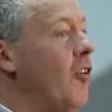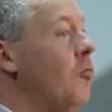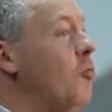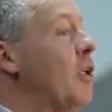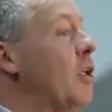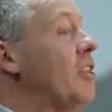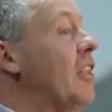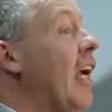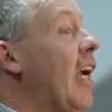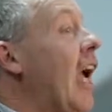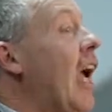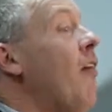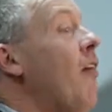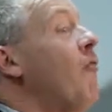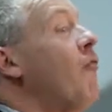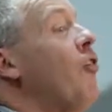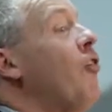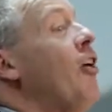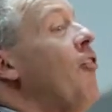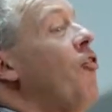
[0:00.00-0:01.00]
of which
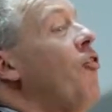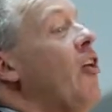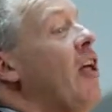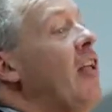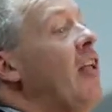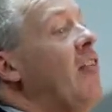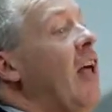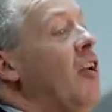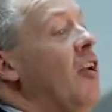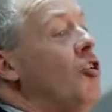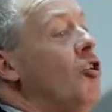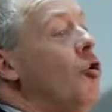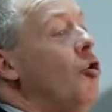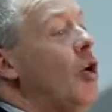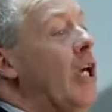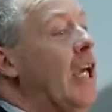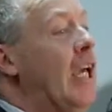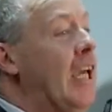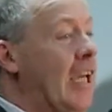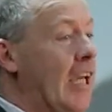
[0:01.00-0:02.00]
everything that you
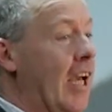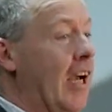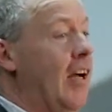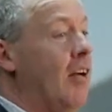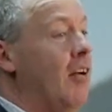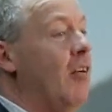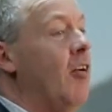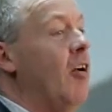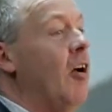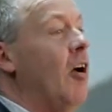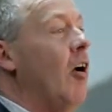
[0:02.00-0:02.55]
hear